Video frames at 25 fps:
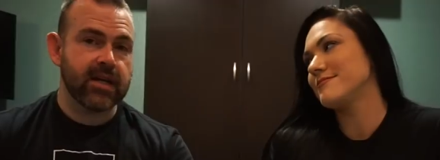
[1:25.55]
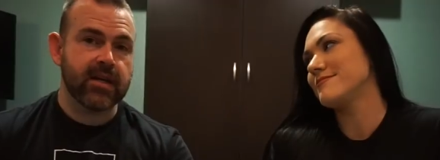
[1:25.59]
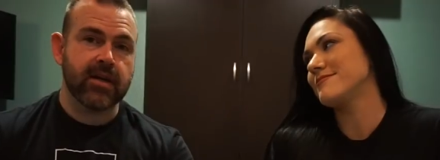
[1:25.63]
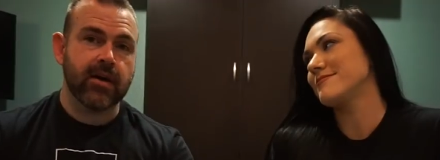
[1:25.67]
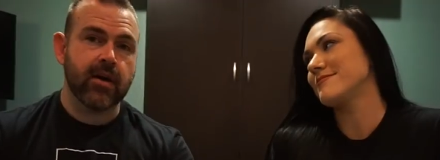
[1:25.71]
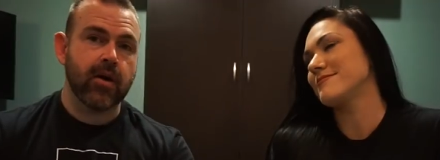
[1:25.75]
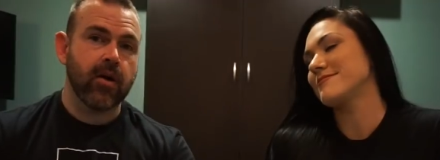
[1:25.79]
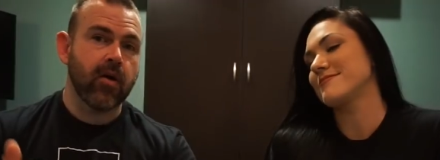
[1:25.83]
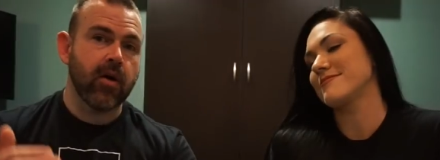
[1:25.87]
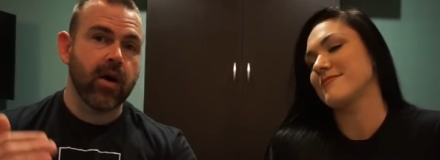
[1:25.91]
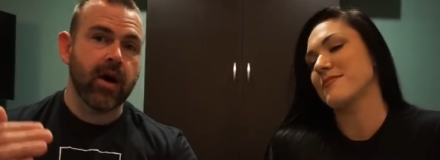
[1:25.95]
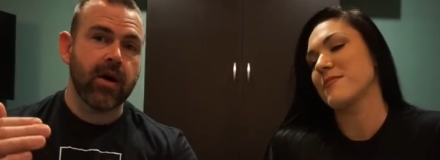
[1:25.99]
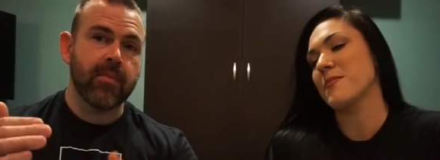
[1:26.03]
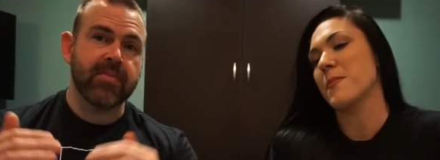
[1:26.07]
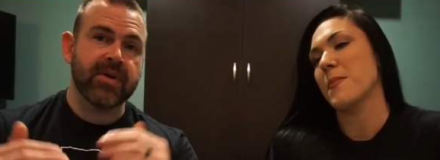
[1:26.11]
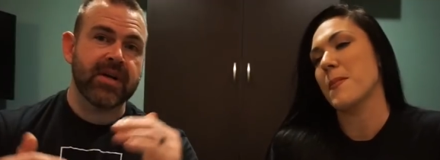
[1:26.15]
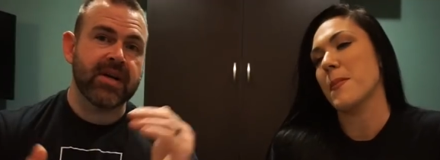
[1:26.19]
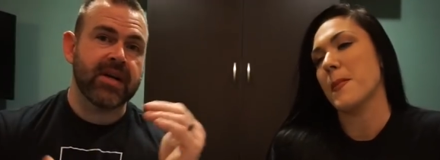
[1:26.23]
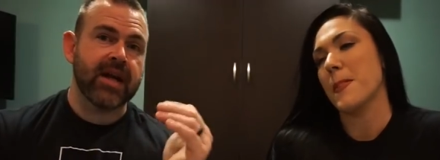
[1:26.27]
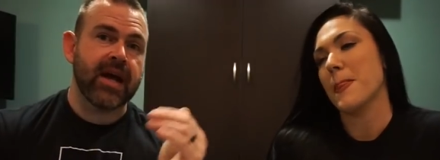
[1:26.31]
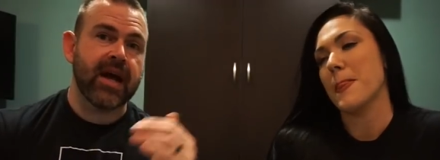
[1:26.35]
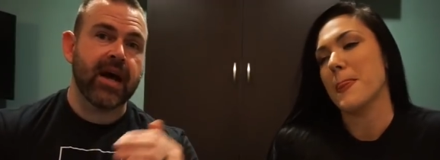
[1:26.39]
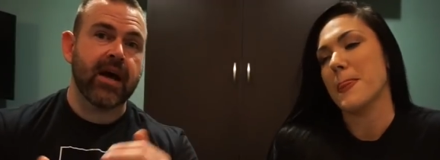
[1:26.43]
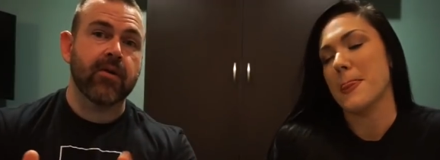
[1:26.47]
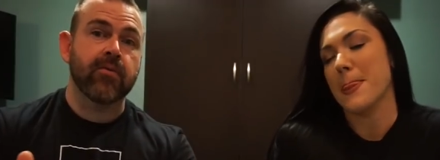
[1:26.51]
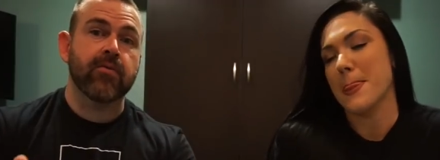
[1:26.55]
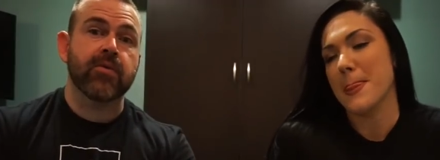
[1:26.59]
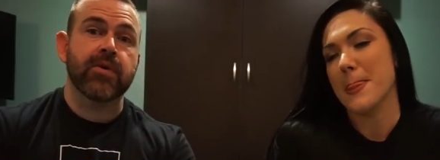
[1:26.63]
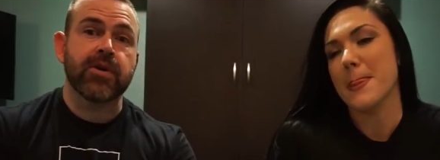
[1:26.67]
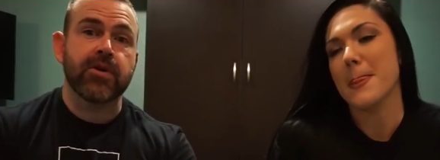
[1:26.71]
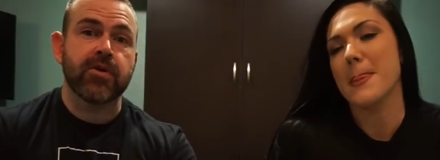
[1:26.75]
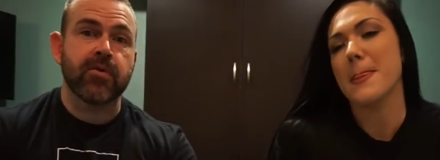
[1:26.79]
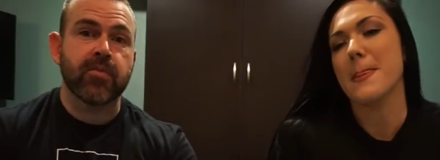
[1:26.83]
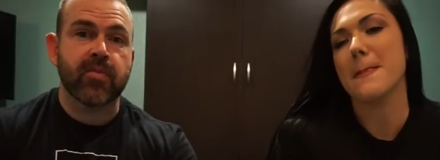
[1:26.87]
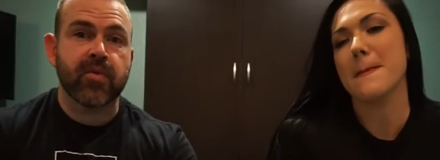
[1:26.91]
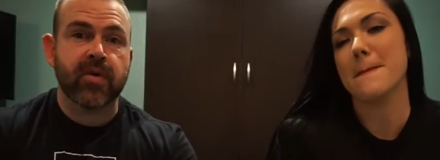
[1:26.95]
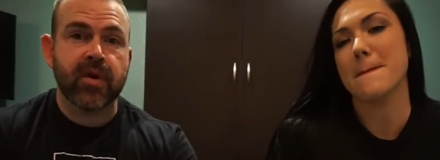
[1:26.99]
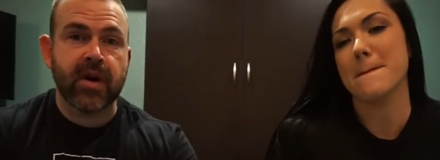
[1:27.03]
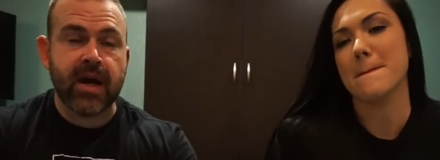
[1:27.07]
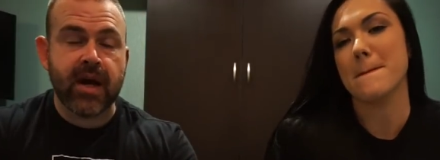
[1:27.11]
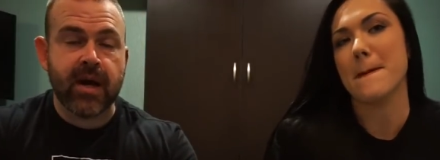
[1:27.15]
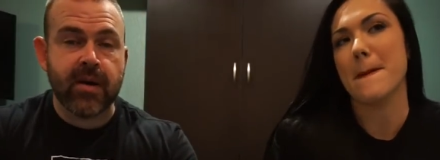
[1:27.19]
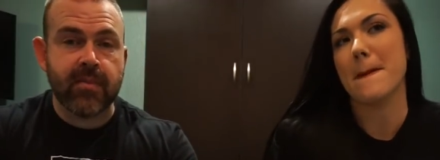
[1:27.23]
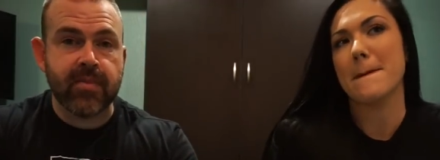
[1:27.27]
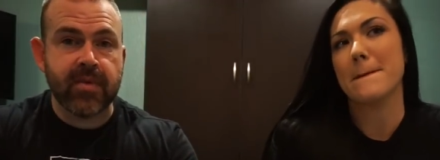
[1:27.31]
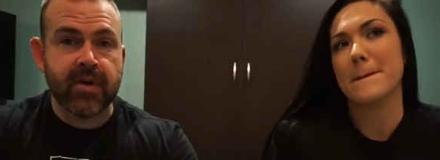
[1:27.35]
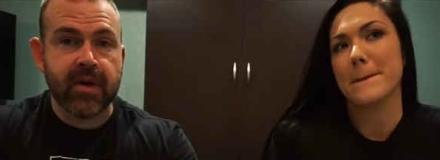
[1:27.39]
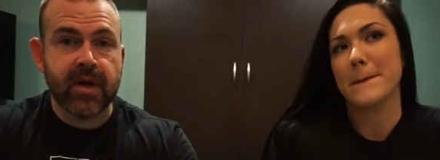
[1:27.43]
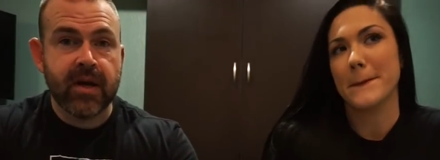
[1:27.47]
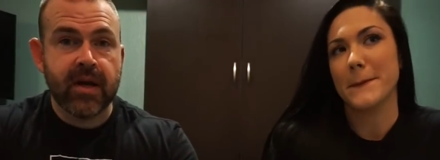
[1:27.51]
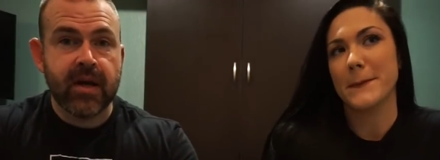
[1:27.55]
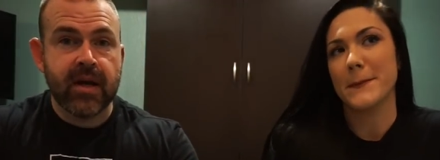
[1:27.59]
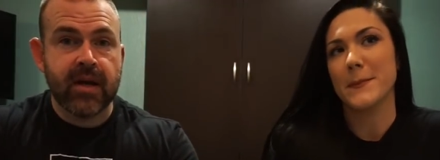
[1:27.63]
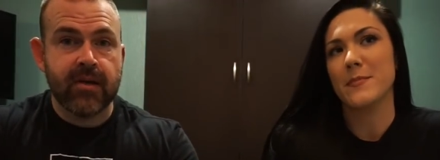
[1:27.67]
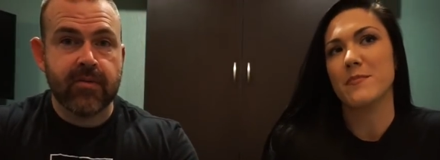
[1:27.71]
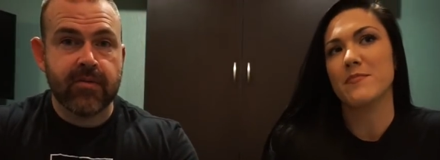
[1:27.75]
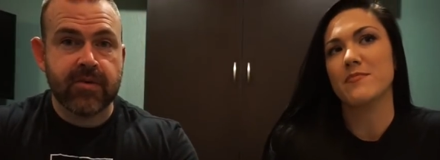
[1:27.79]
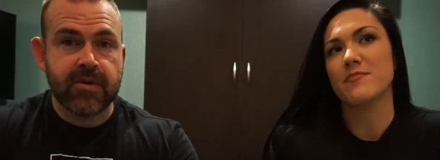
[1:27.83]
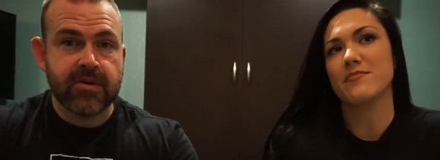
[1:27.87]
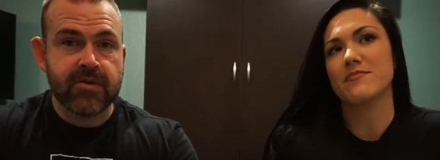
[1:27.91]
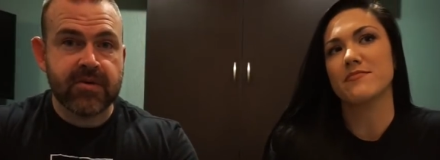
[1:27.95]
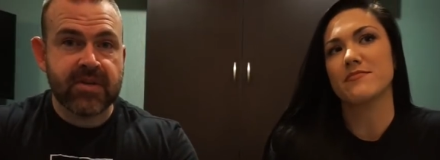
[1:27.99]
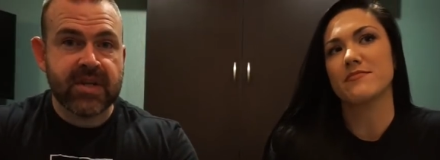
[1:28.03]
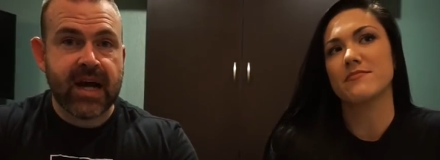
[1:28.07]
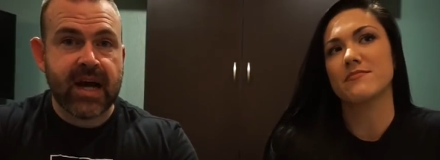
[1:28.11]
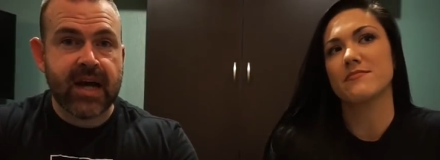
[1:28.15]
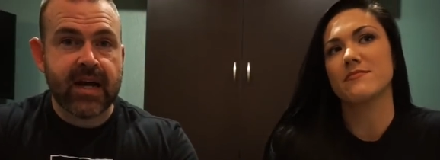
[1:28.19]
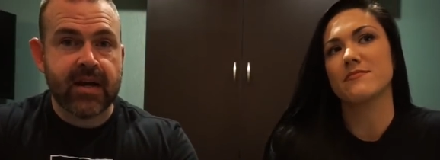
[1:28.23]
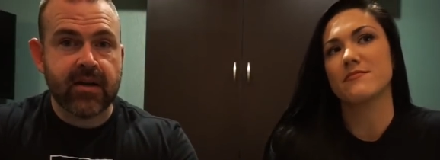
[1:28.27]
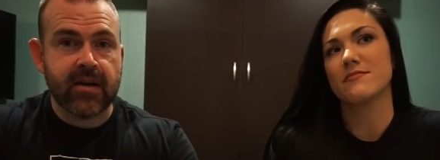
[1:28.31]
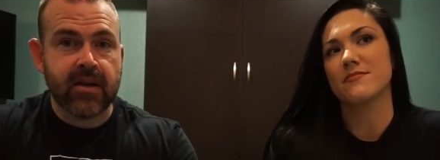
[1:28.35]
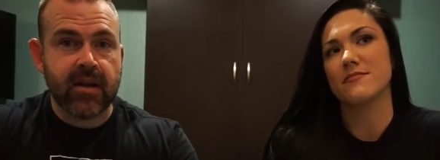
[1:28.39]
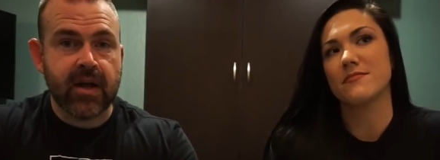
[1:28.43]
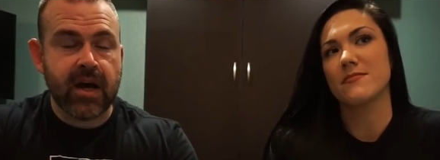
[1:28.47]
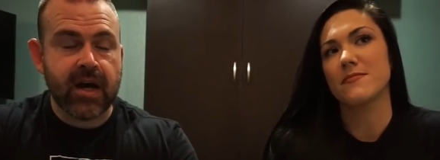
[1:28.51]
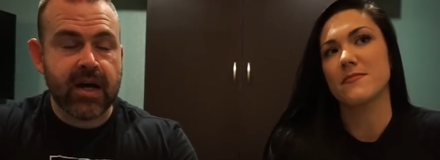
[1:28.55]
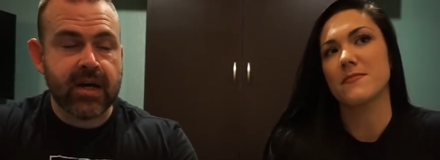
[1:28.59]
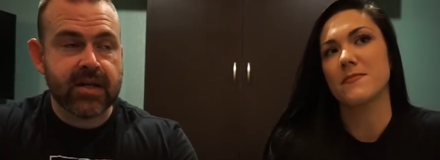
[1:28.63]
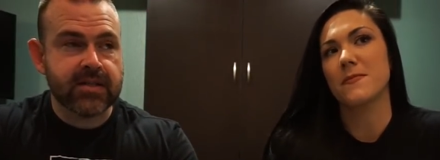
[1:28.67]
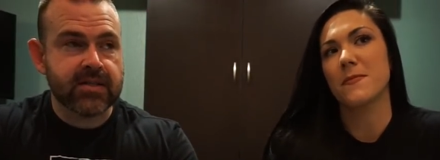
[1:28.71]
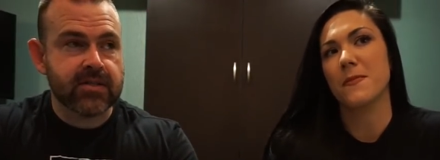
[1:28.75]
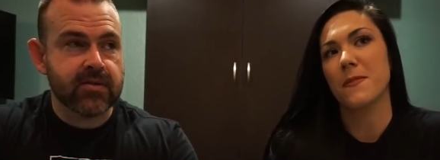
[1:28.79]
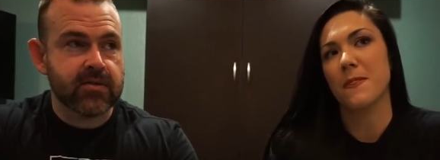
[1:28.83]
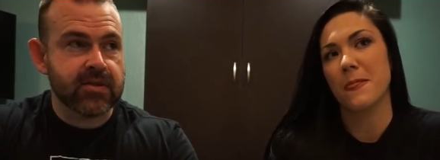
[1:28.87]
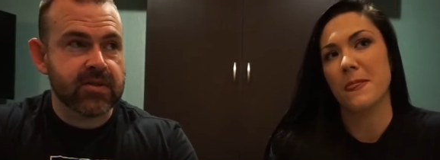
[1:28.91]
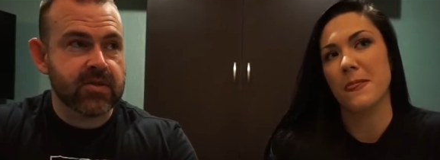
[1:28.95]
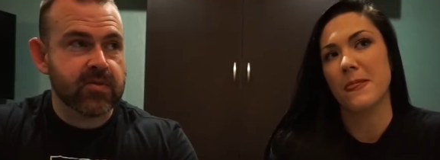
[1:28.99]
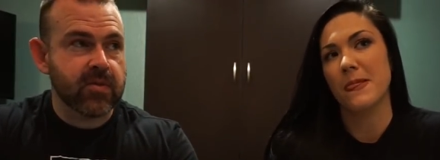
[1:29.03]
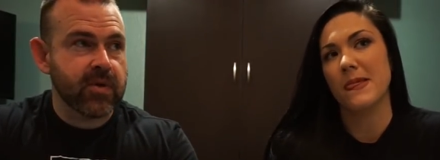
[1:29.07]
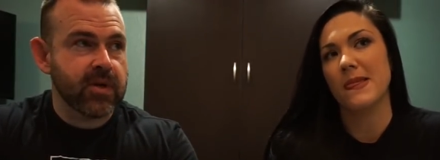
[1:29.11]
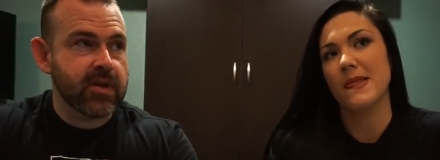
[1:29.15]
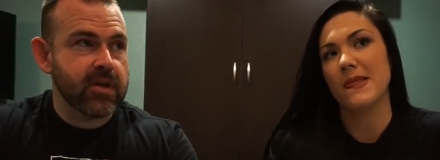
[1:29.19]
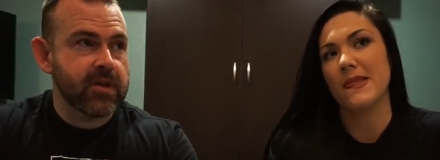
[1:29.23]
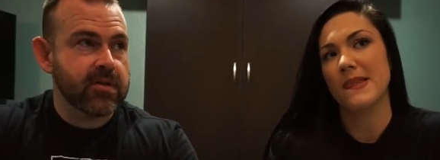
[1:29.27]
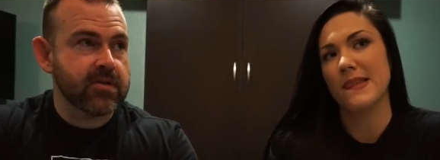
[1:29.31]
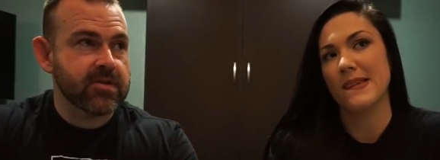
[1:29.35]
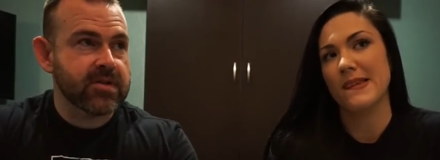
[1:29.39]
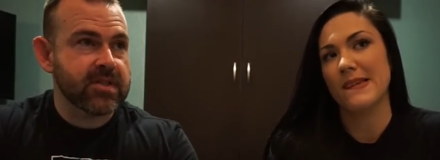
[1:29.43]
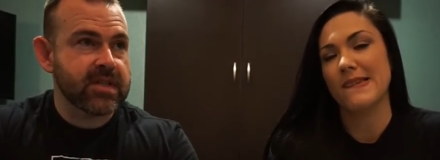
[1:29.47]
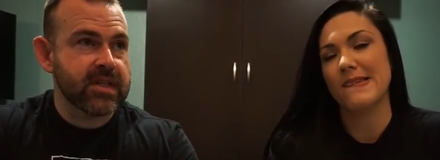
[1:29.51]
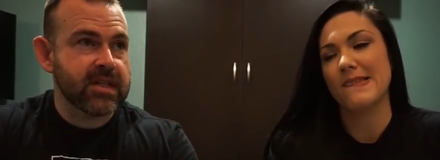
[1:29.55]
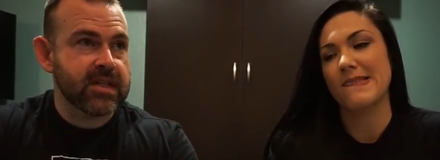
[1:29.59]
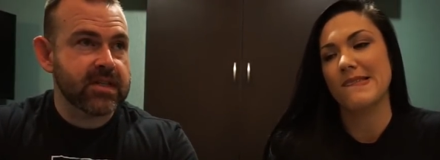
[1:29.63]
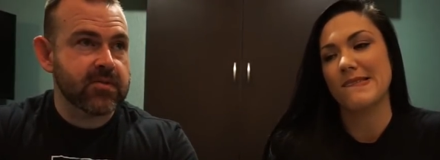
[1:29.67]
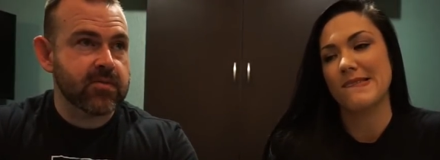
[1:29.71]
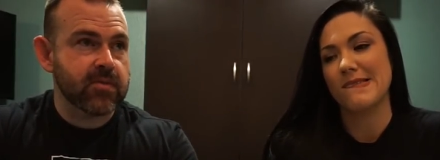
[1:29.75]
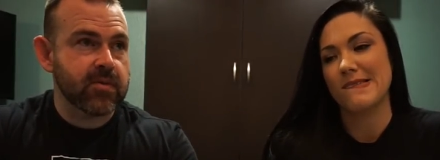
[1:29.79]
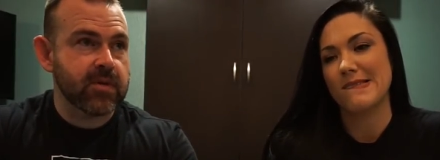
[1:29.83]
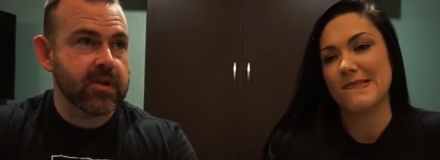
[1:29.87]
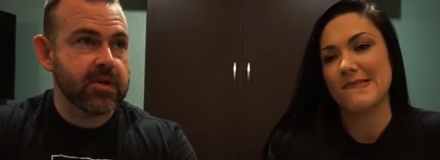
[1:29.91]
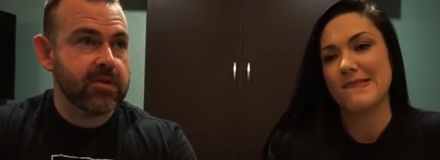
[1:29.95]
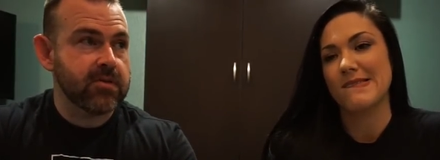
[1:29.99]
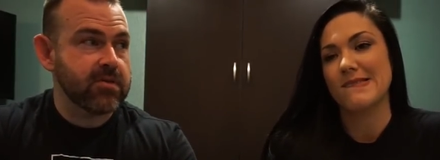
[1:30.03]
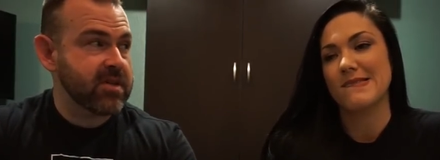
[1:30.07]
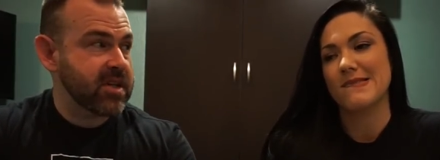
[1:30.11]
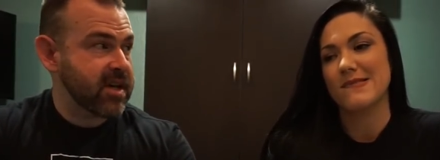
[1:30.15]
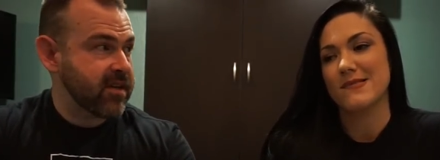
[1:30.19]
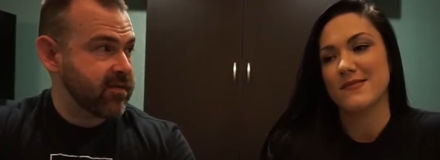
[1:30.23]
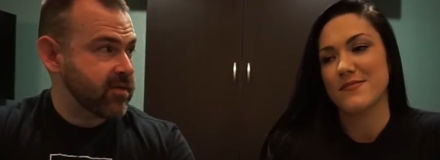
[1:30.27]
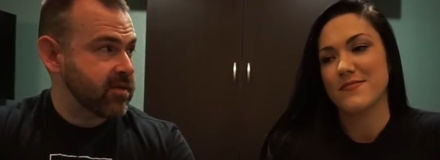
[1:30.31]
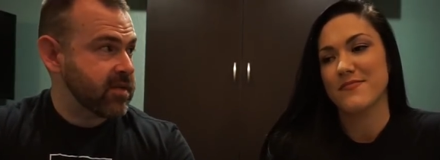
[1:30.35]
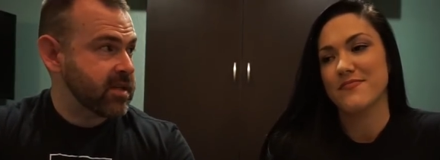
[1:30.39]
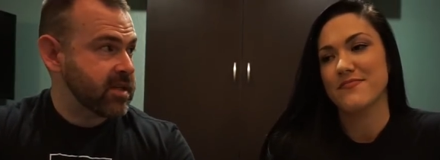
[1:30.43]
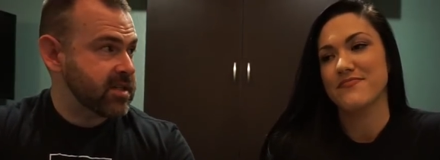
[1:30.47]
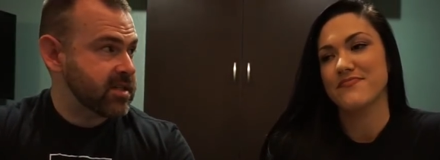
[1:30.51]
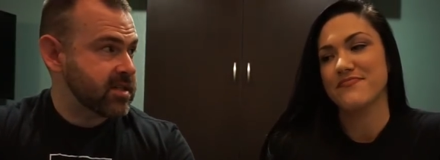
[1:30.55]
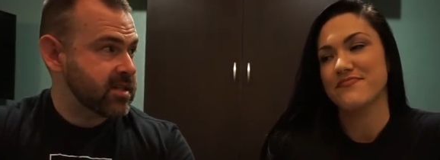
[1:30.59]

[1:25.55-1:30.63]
Speaker 1: that go up and down when you prep when you diet a lot. So it's one of those things where you definitely